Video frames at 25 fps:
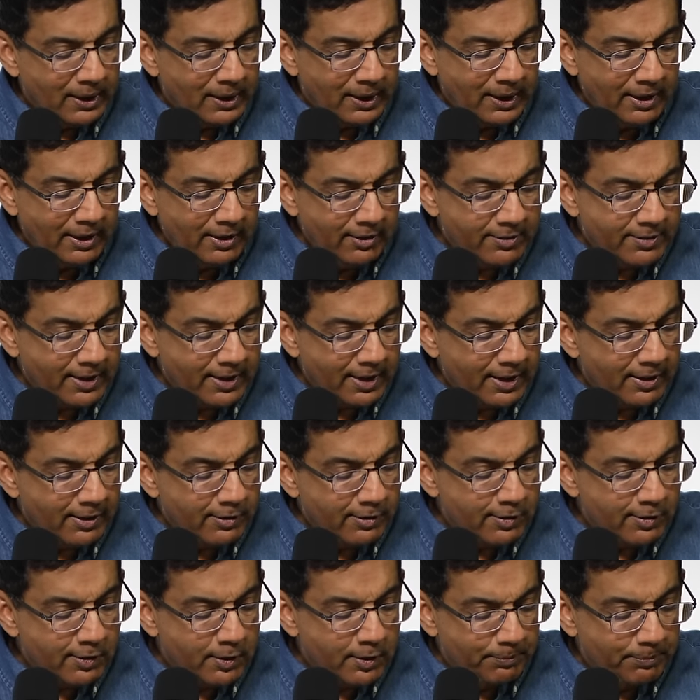He
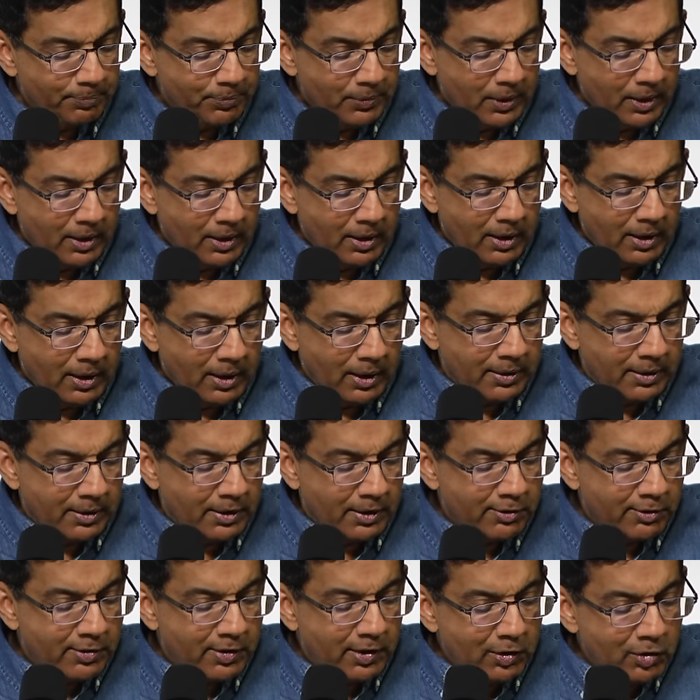says,
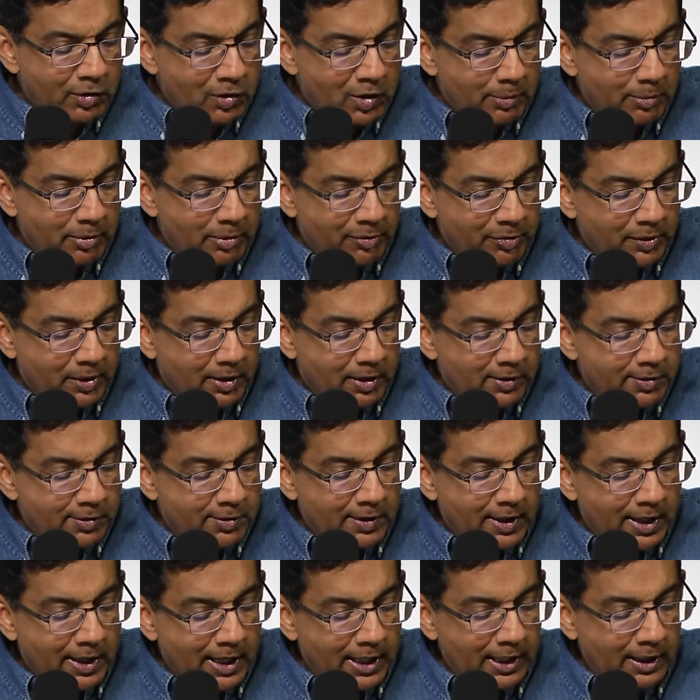the system of
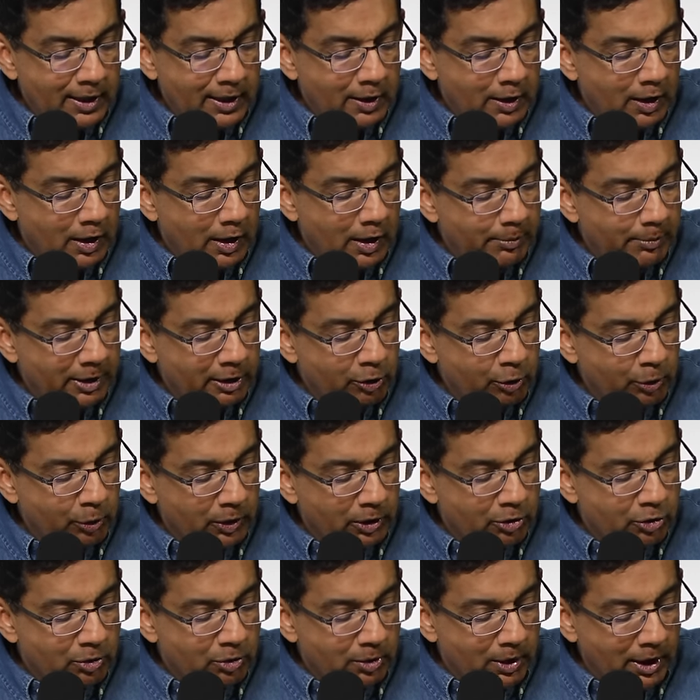consigning the
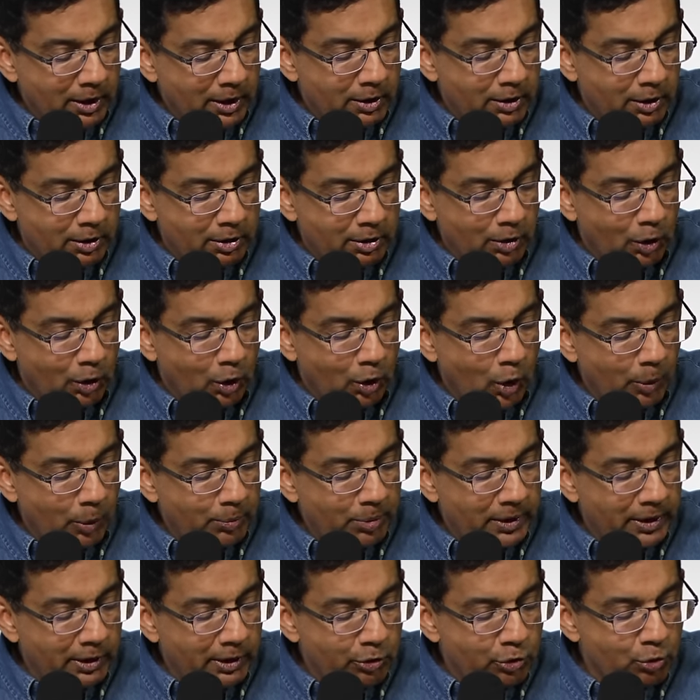habitual drunkard to
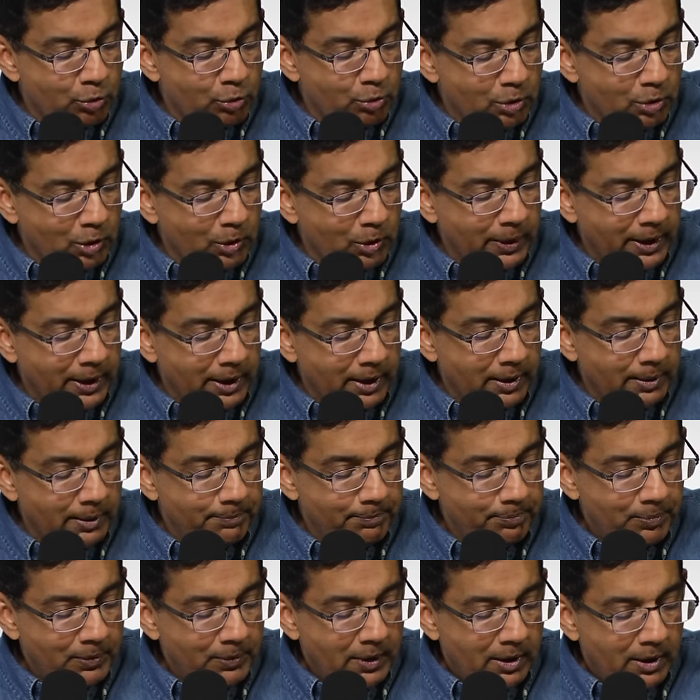hopeless
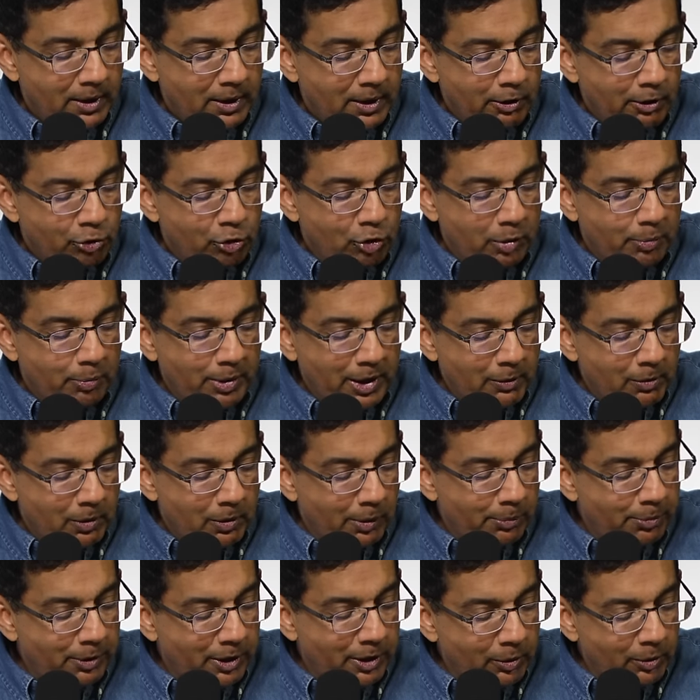ruin should be
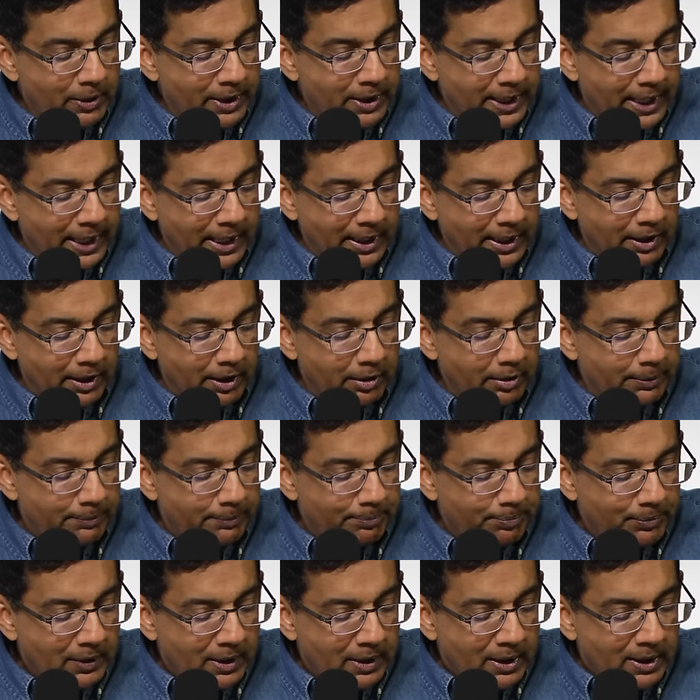repudiated.
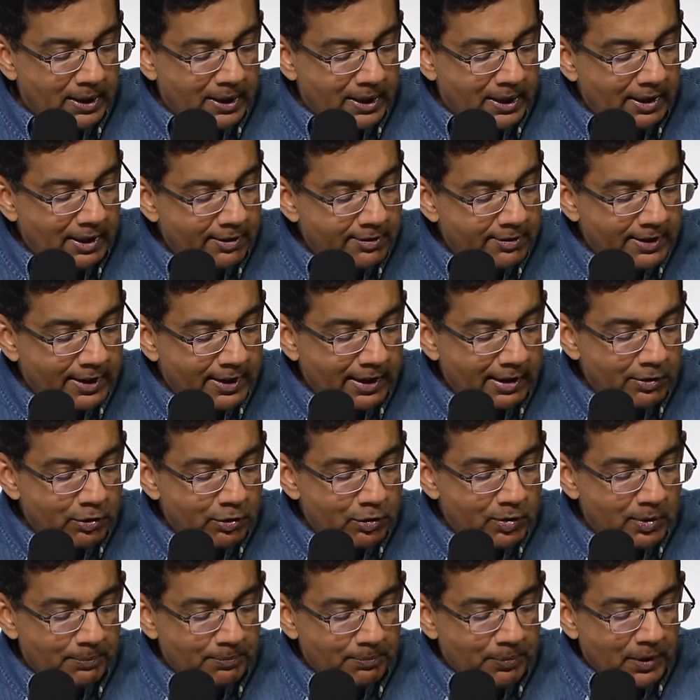He
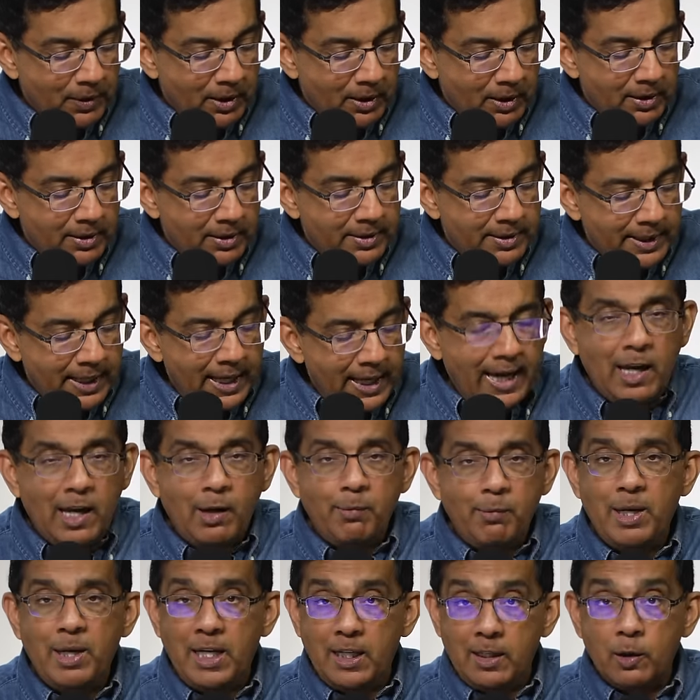says,
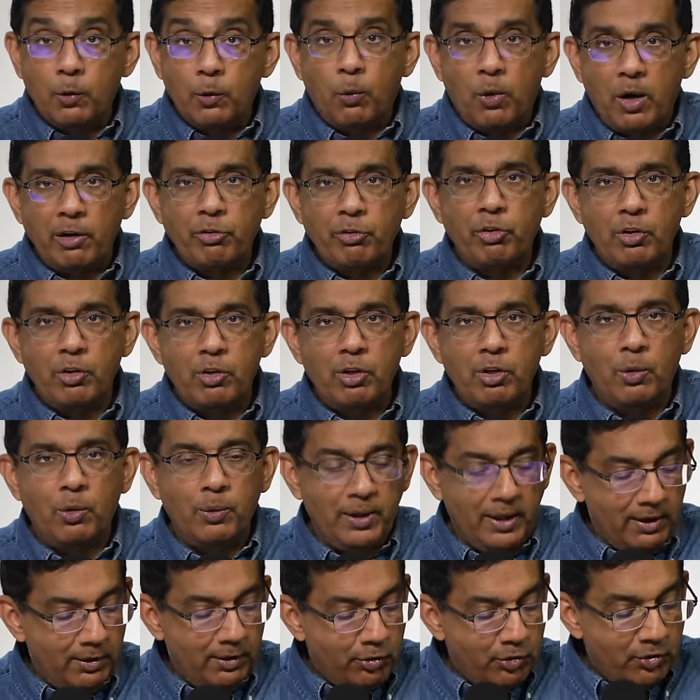they, meaning the
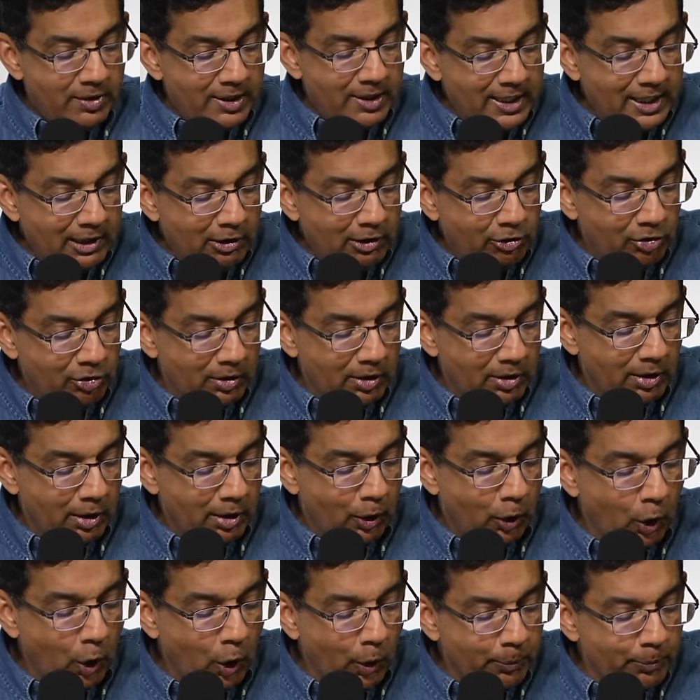Washingtonians, teach
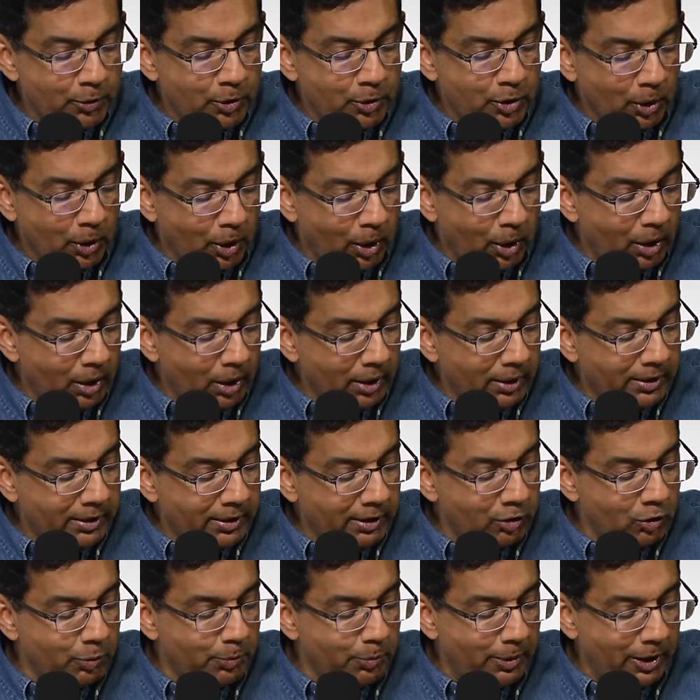hope to all,
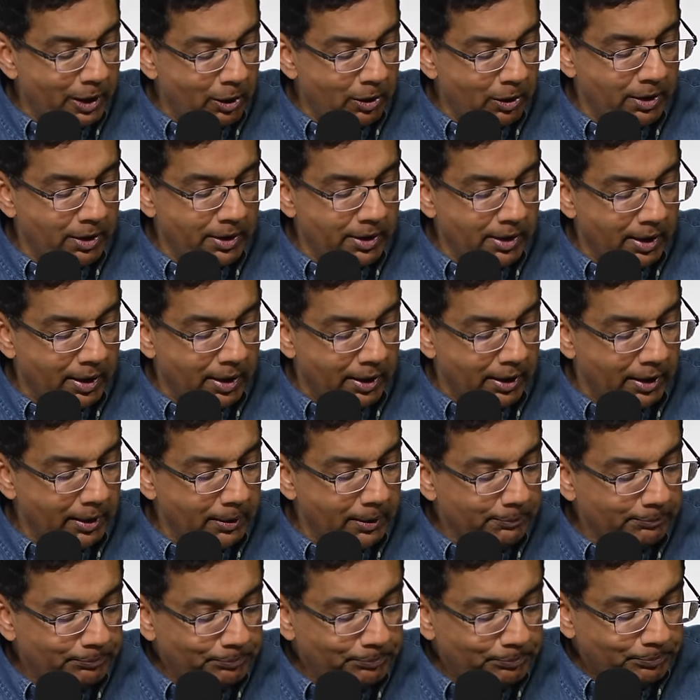despair to
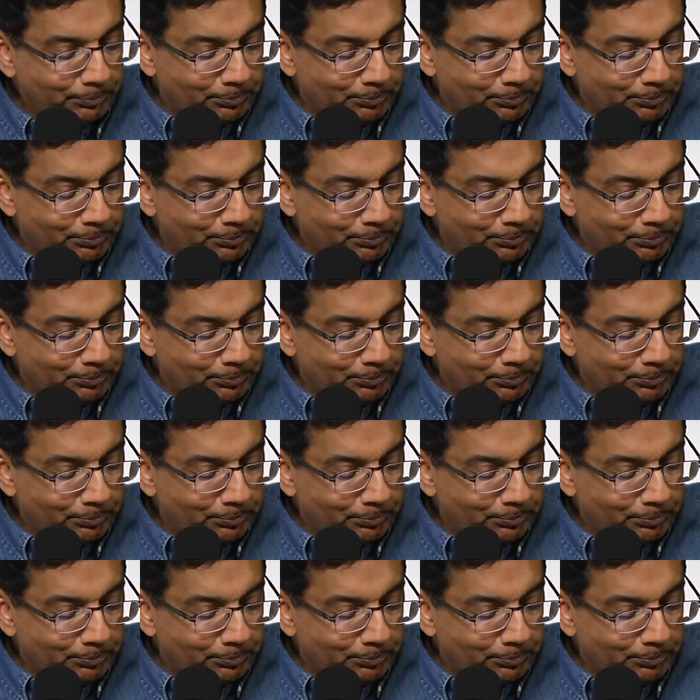none.